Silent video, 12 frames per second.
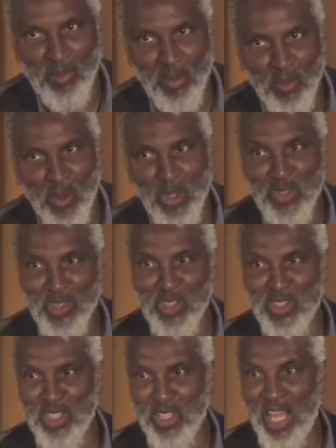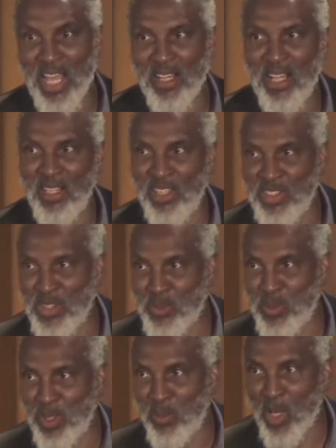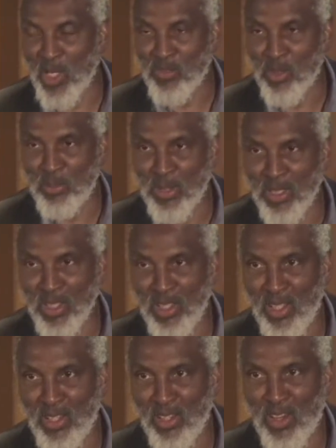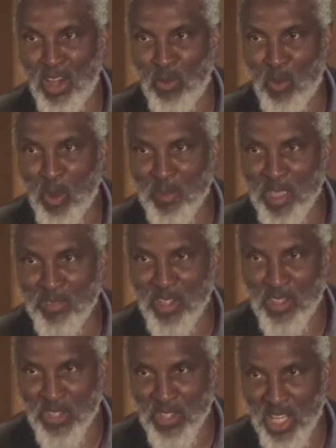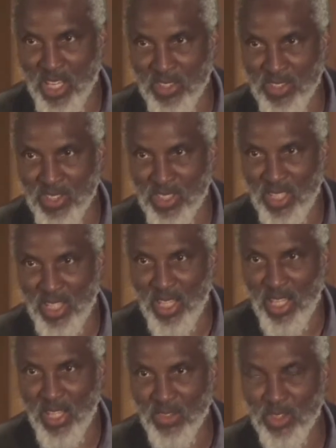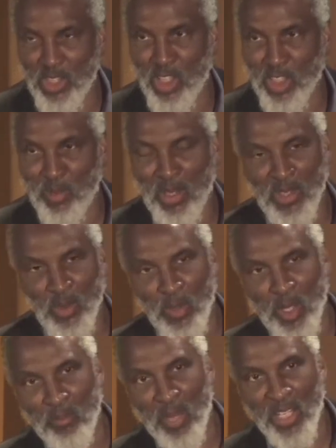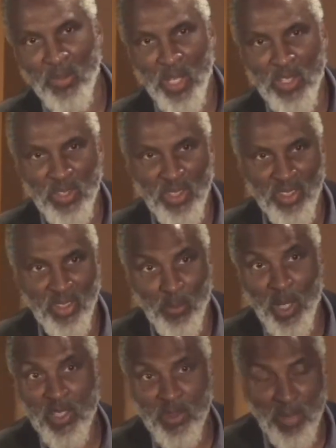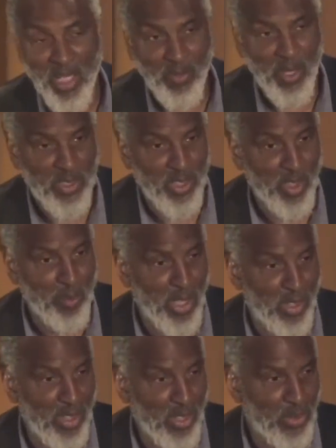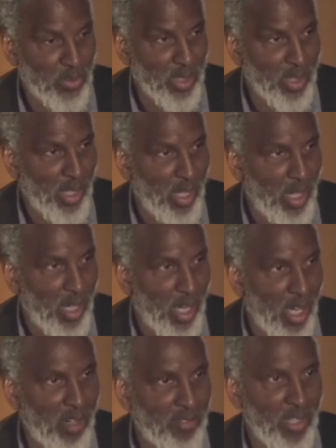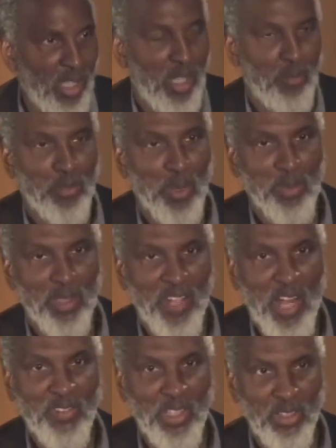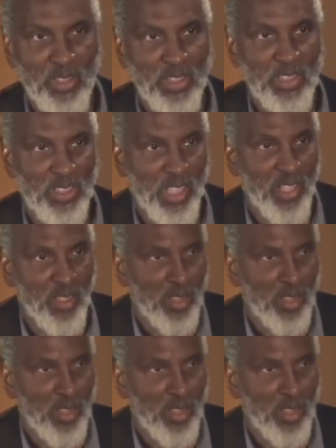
Wilkinson has just written a wonderful book called Warmth Above the Suns. And she talks about the great migration, the greatest migration in American history of people of African descent